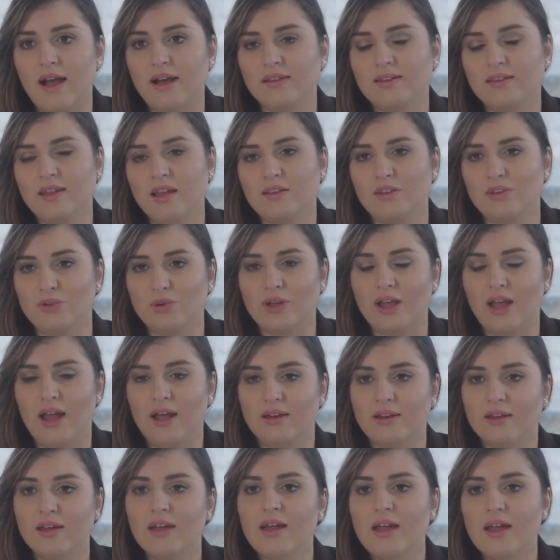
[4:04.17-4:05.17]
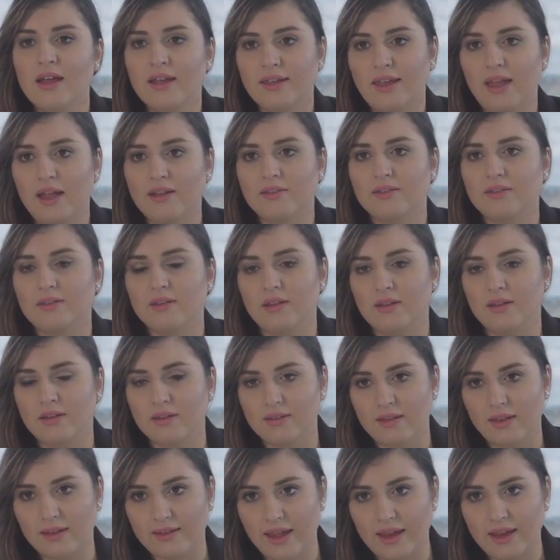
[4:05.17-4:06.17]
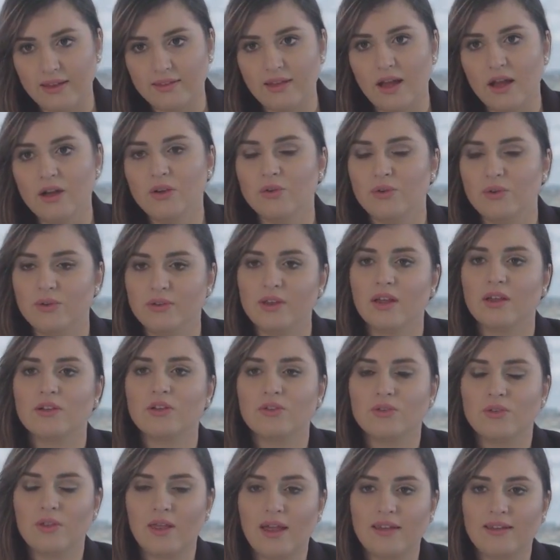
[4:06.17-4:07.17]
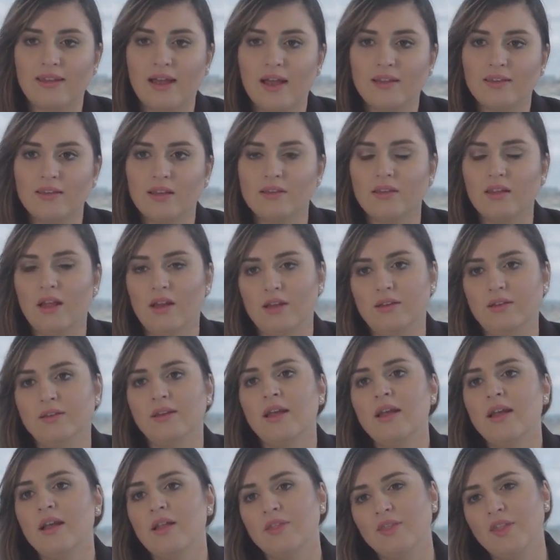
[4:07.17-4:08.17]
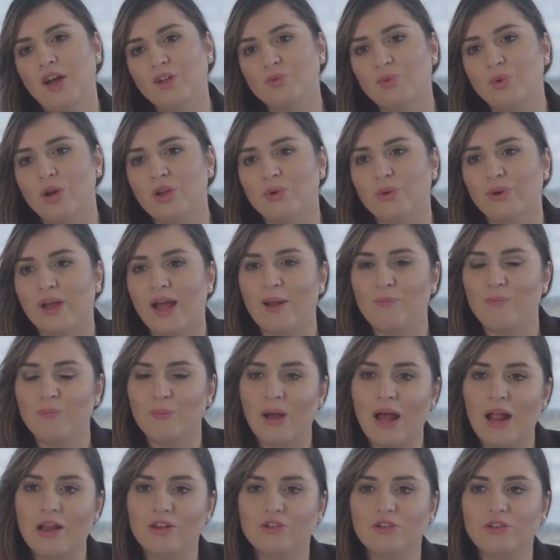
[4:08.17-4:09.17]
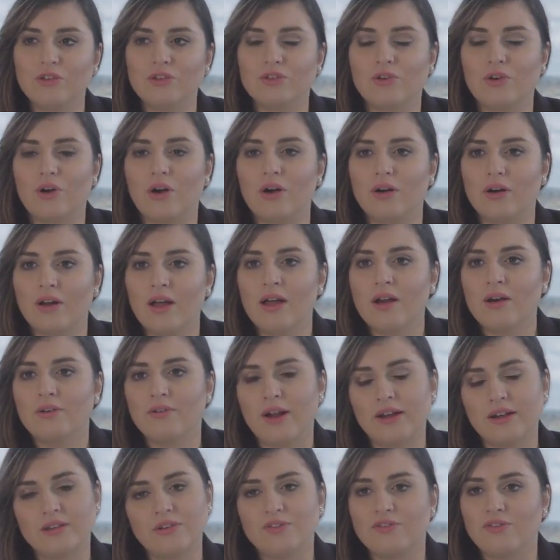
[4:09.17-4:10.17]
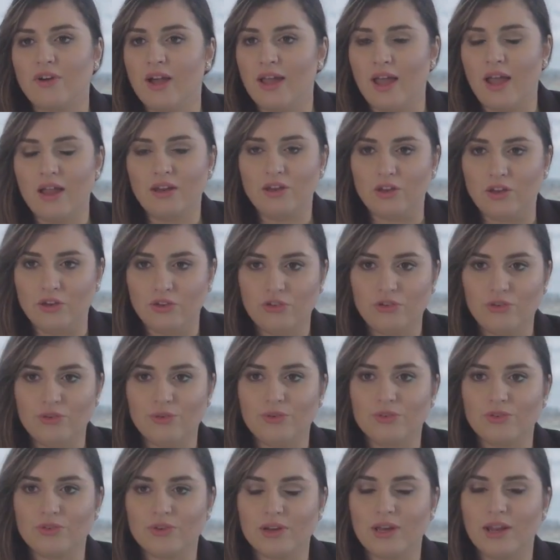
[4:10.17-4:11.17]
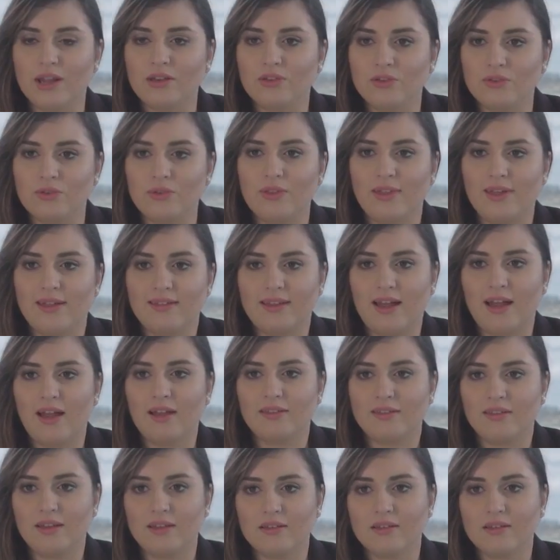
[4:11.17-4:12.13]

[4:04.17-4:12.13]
asset, you can get the data connected to that asset, and that way you can manage it or rectify any issues related to that asset.